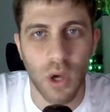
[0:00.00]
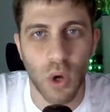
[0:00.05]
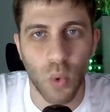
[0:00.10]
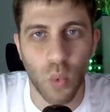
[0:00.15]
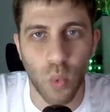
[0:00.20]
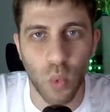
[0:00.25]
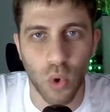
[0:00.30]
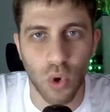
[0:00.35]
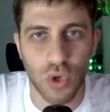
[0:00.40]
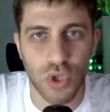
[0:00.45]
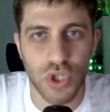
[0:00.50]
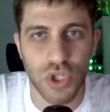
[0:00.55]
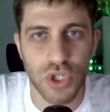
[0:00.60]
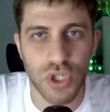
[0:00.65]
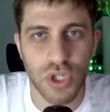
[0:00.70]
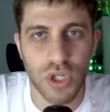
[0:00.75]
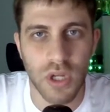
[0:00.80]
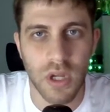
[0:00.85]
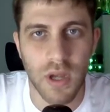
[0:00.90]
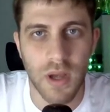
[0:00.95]

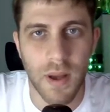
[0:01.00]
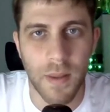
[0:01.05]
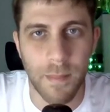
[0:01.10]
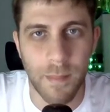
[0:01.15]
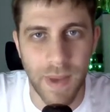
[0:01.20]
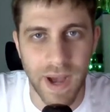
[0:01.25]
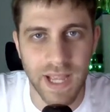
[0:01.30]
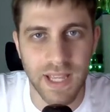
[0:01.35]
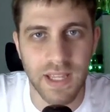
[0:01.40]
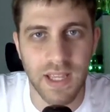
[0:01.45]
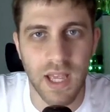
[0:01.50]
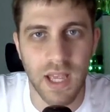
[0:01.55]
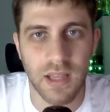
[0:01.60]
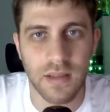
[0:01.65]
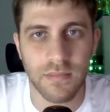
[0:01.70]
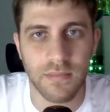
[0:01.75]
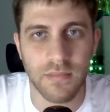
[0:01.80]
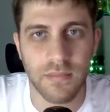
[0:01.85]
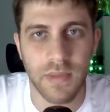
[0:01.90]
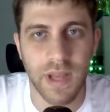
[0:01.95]
watch my
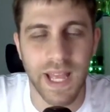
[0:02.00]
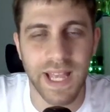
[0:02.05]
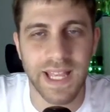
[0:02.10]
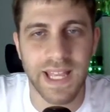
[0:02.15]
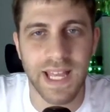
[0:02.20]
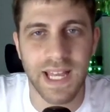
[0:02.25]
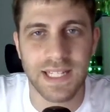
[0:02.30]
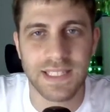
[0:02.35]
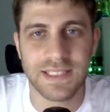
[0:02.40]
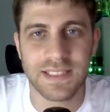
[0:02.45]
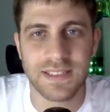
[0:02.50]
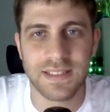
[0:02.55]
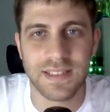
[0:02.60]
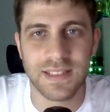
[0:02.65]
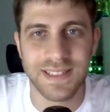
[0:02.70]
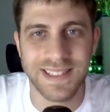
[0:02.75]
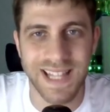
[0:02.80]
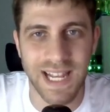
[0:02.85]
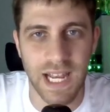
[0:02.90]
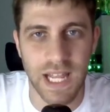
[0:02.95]
game
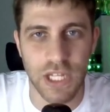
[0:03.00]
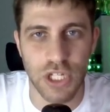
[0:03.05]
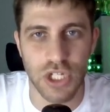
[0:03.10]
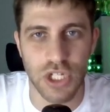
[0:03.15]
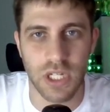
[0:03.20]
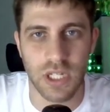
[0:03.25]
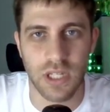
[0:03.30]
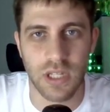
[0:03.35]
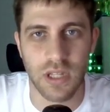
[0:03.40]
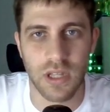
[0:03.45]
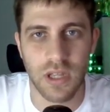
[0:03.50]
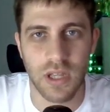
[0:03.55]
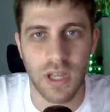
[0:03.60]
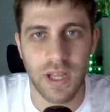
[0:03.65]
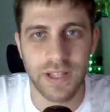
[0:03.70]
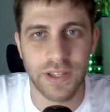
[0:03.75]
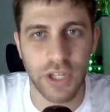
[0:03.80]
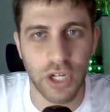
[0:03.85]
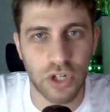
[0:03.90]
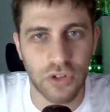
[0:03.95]
against the legend,
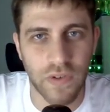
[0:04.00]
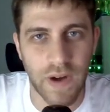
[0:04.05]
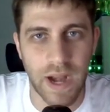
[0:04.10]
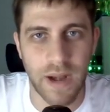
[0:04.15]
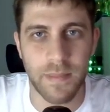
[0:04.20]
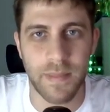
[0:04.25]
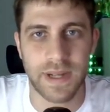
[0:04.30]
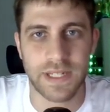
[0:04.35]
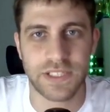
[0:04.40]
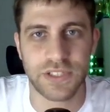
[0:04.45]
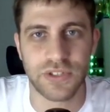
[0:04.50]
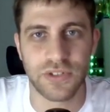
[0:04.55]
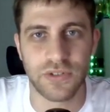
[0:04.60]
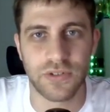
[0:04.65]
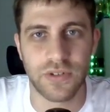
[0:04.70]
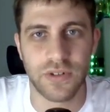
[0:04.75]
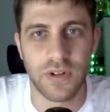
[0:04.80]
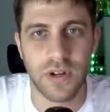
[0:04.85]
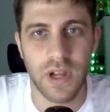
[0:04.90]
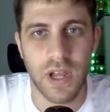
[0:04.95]
the
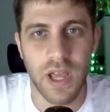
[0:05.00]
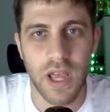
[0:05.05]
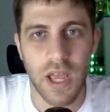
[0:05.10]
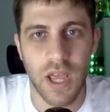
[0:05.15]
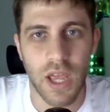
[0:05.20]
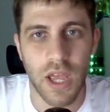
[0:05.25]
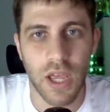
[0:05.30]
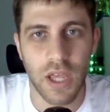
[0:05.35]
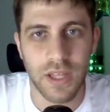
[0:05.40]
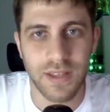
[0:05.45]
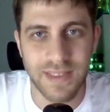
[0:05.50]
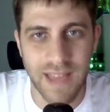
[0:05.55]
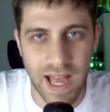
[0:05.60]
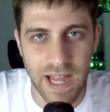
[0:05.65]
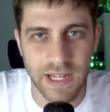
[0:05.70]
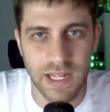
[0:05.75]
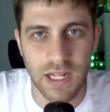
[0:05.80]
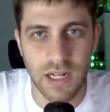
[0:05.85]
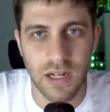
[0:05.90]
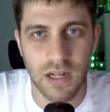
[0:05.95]
grandmaster,
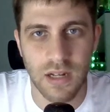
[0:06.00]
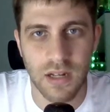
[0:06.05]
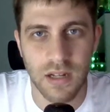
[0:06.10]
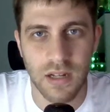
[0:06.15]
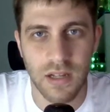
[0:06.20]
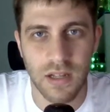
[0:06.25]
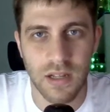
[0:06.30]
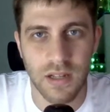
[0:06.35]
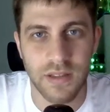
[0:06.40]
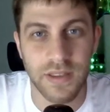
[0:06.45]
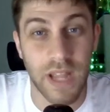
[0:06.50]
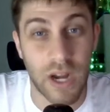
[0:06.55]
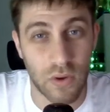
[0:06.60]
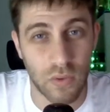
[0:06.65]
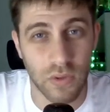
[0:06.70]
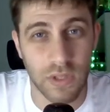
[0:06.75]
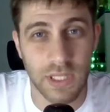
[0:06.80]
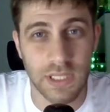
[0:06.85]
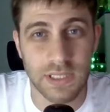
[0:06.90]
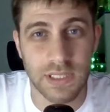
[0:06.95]
Daniel
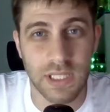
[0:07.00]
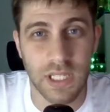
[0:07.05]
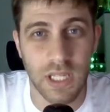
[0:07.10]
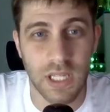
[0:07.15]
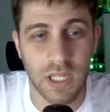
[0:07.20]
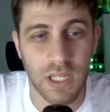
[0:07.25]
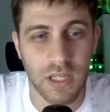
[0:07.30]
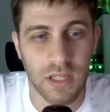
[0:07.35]
Naroditsky.